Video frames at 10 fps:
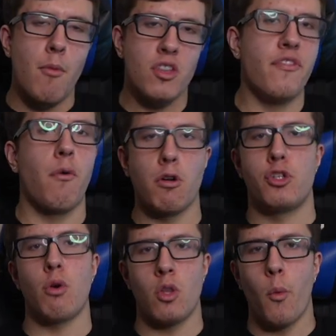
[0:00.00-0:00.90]
only four
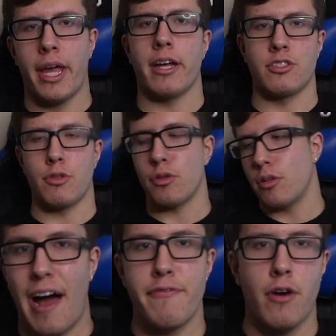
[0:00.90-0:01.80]
two on the weekends, dude.
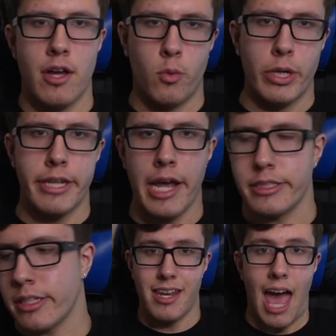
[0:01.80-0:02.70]
five foot on the
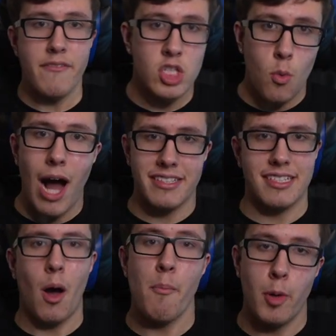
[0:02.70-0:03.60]
weekdays. And heavy squats is
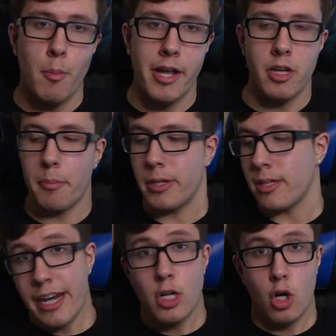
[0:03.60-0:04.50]
how I built my dumpy.
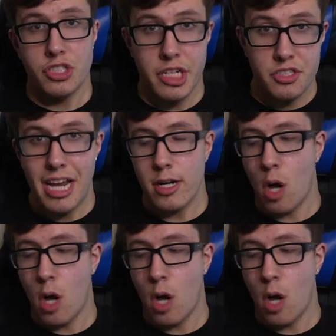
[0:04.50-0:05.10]
Any girls in here, take